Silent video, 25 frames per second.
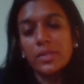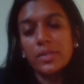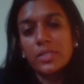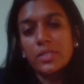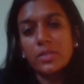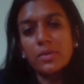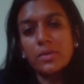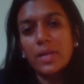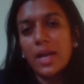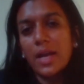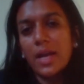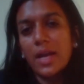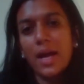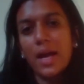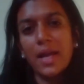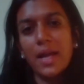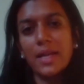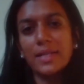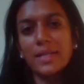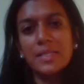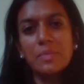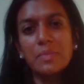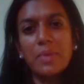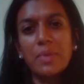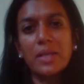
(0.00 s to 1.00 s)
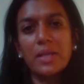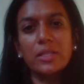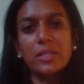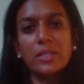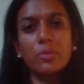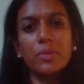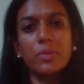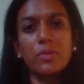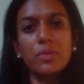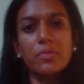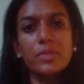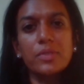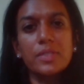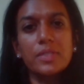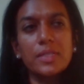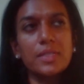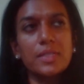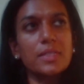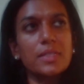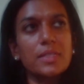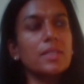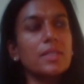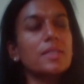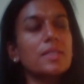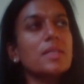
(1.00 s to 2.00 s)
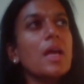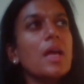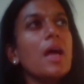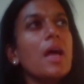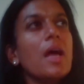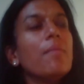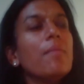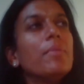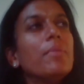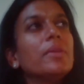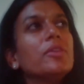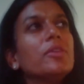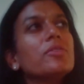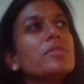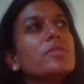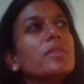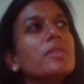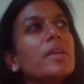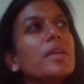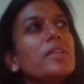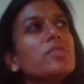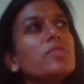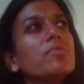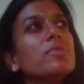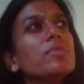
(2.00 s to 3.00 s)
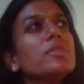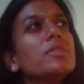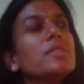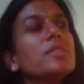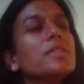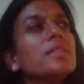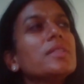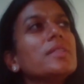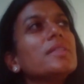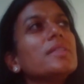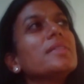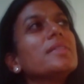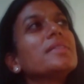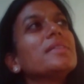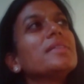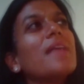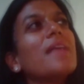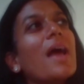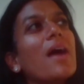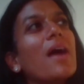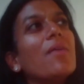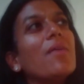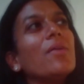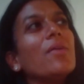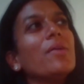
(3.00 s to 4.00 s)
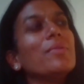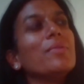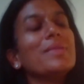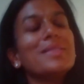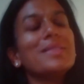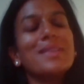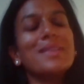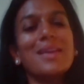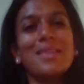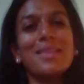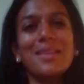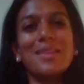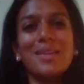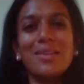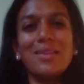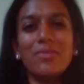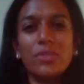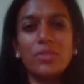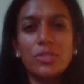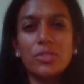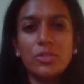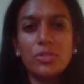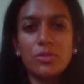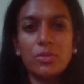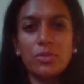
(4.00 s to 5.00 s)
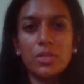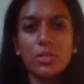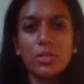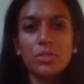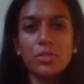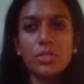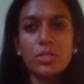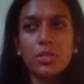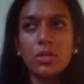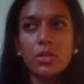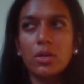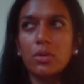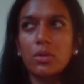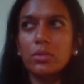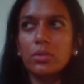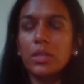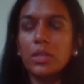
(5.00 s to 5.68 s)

And so, yeah, I expect there'll be resistance, but there's less resistance now, I would say, than even 2 years ago.